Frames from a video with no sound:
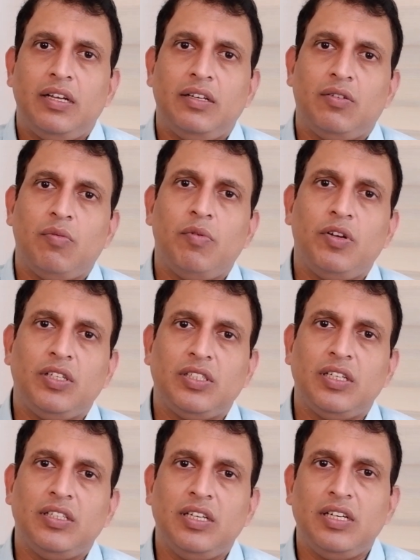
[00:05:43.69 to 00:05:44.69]
And robotic
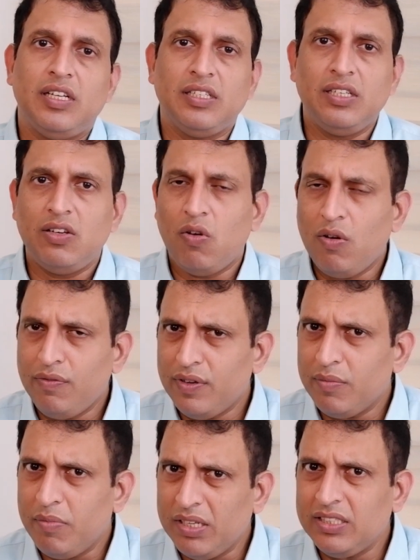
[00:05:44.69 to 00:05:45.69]
surgery doesn't
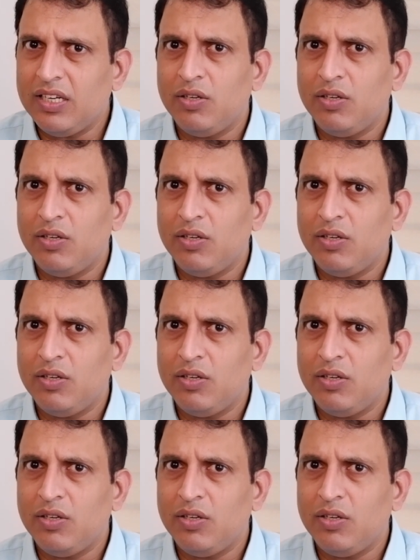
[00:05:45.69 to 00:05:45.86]
offer much